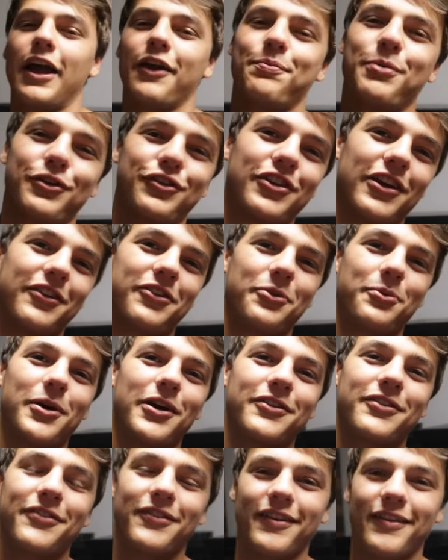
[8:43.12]
I appreciate you
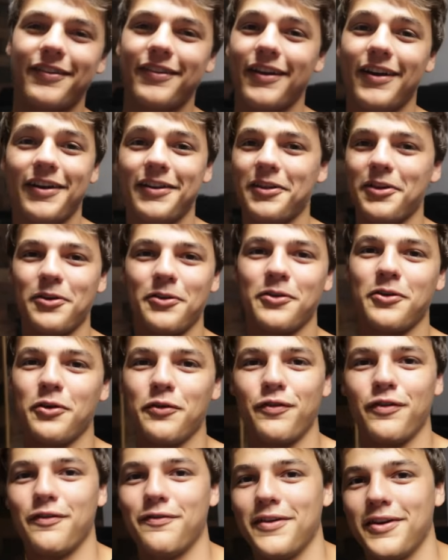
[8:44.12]
watching this uh, little
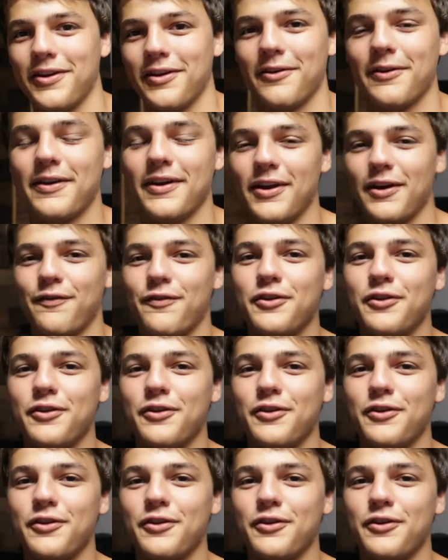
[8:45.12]
goofy video here.